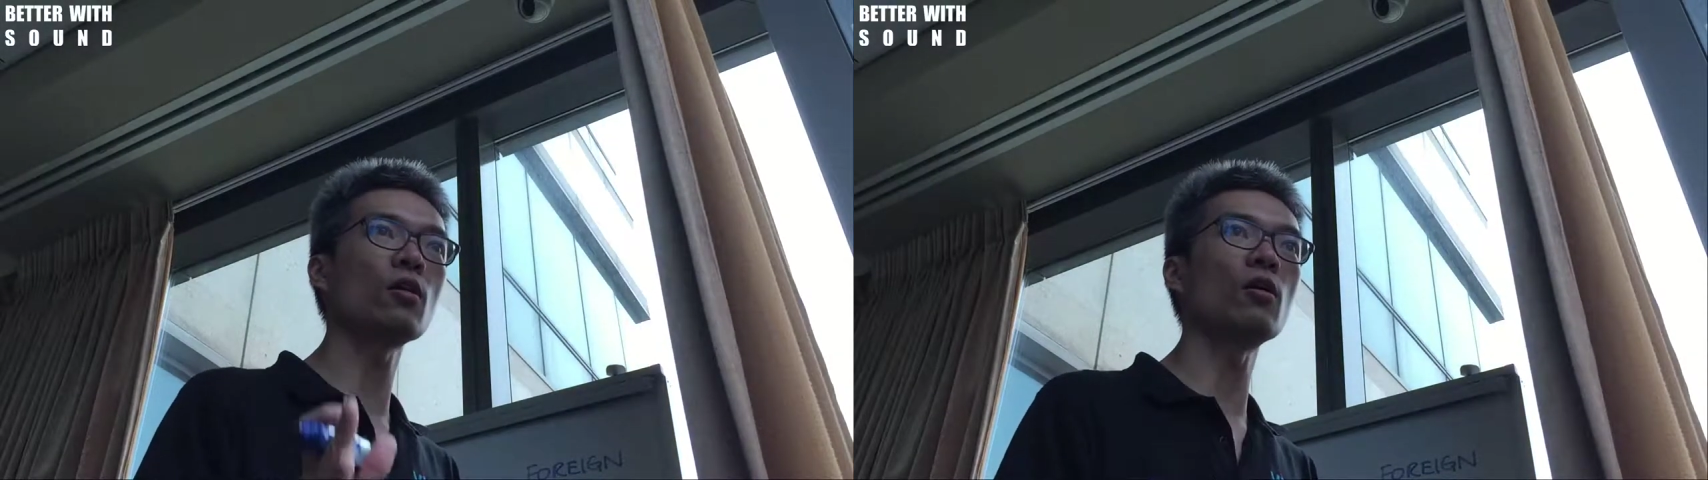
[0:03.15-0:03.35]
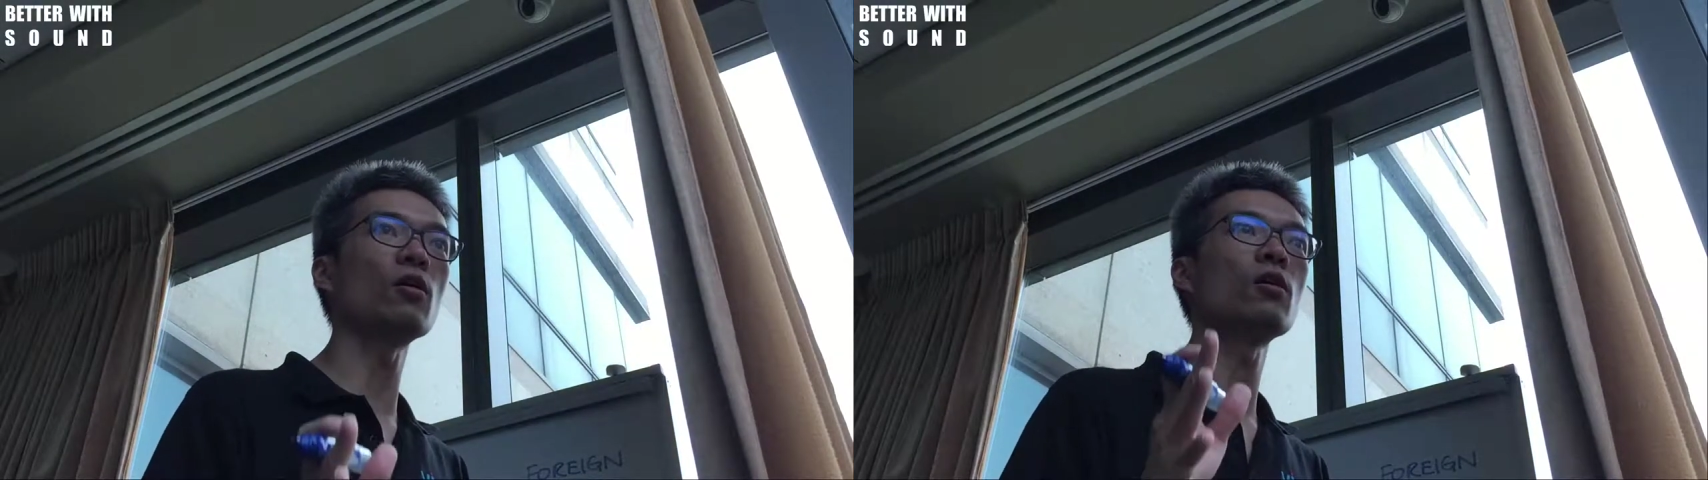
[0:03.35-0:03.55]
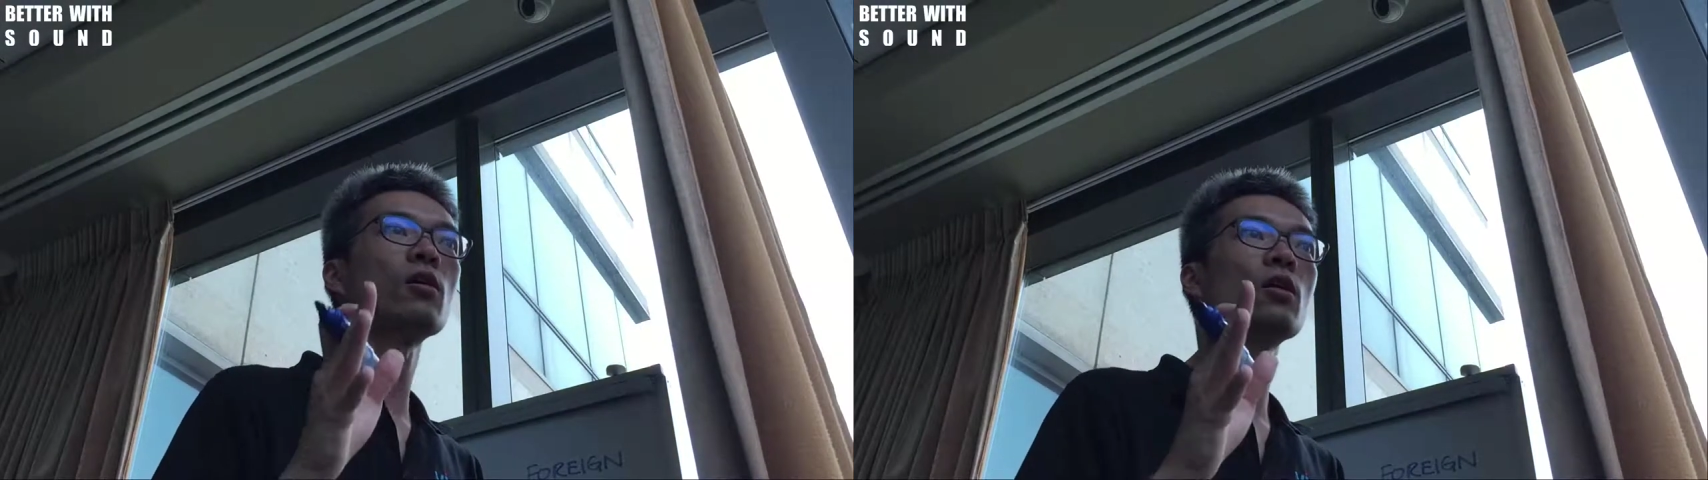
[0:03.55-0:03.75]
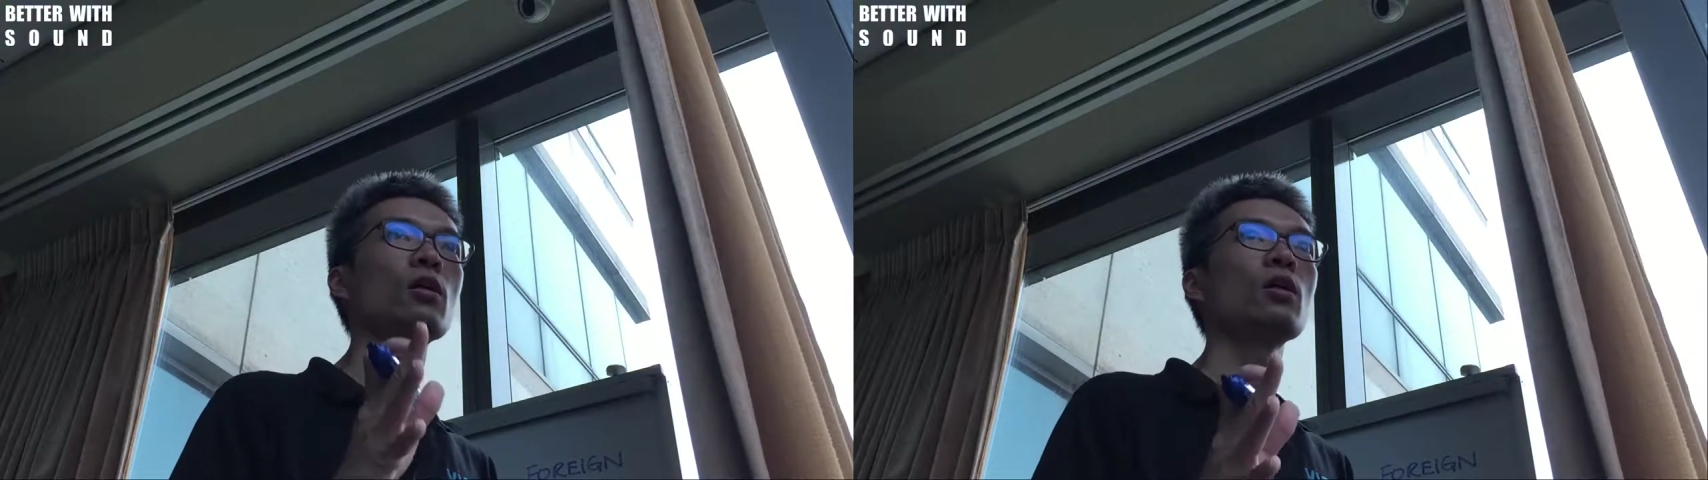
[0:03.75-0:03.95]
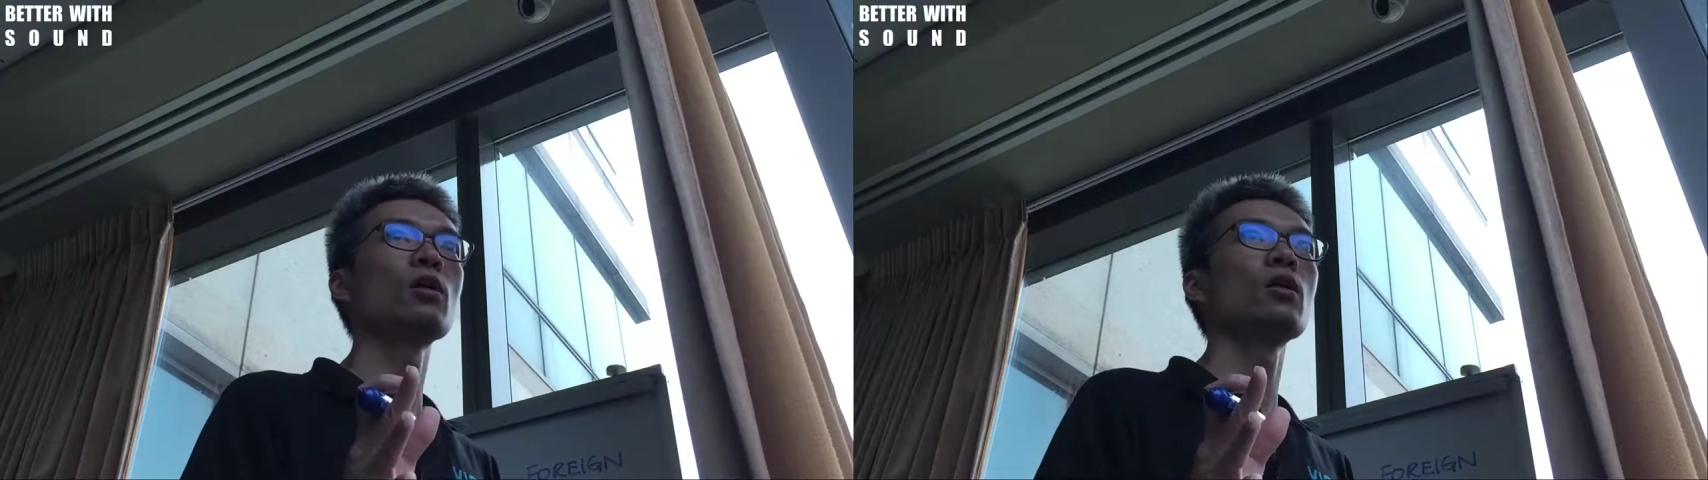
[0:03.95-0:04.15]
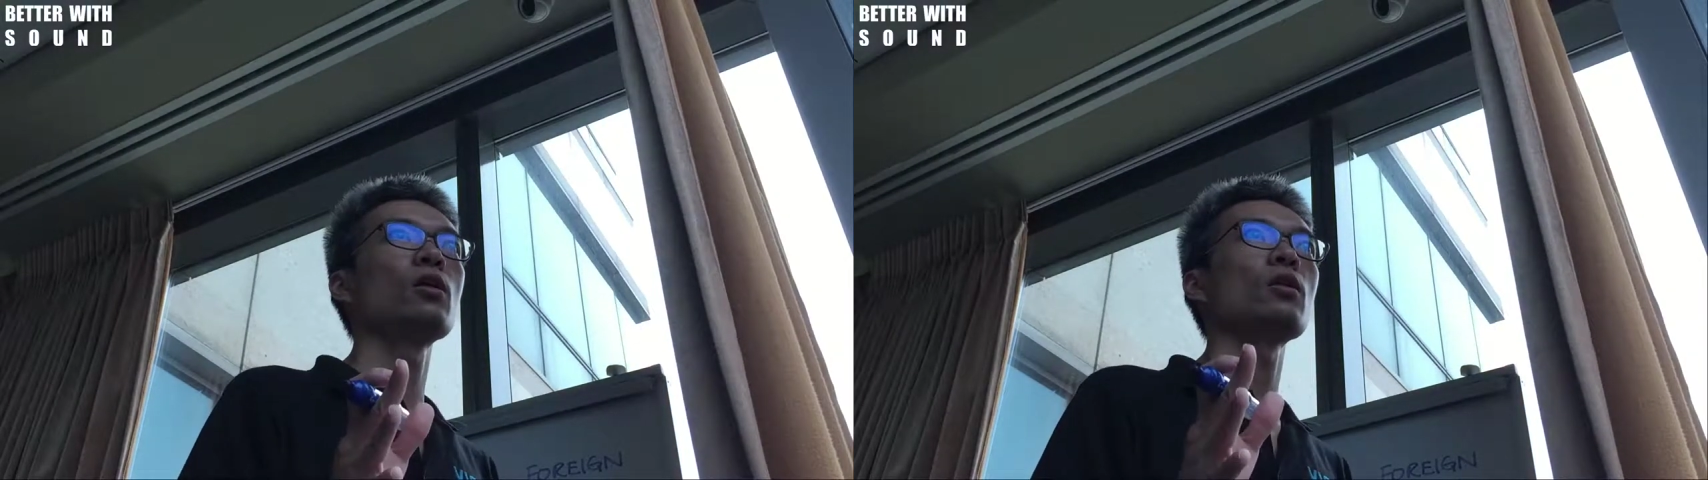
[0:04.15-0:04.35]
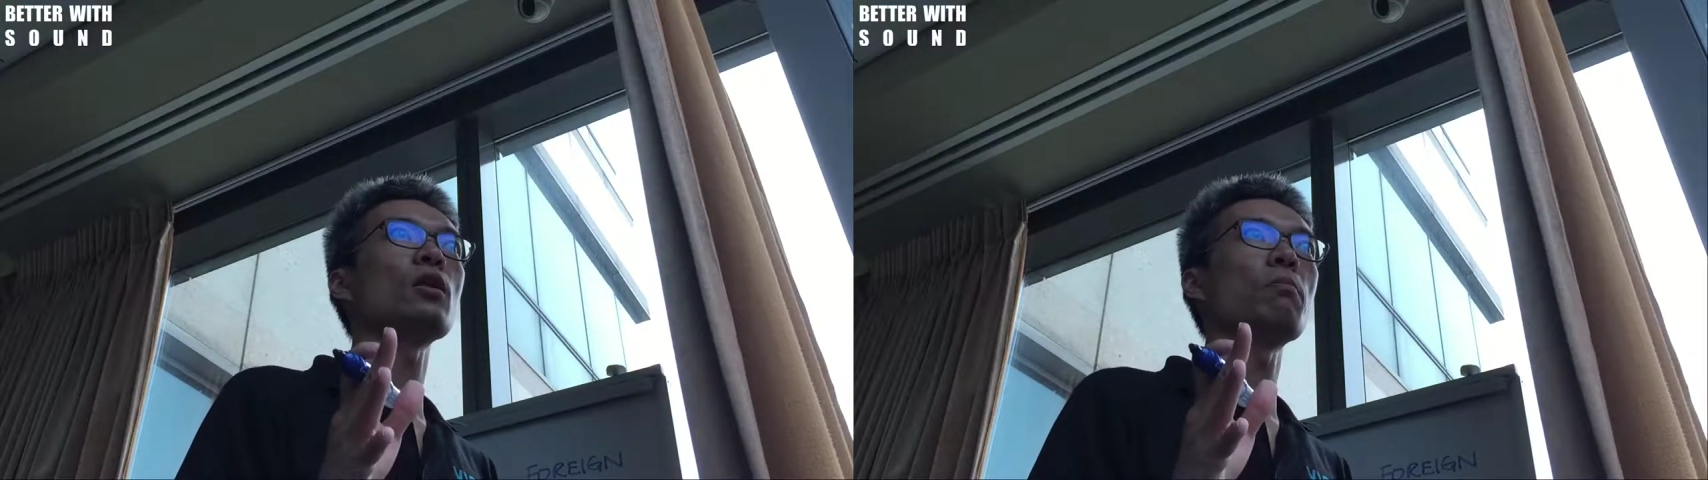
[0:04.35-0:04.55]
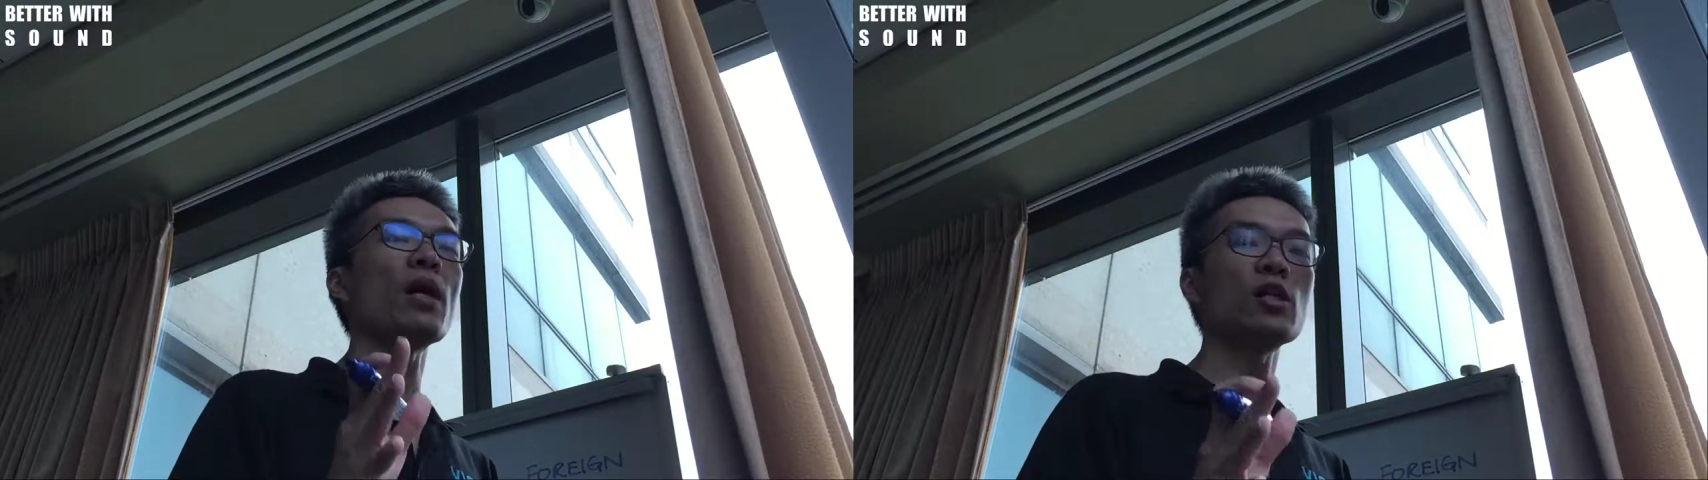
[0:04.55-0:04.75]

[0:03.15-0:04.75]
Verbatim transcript: called the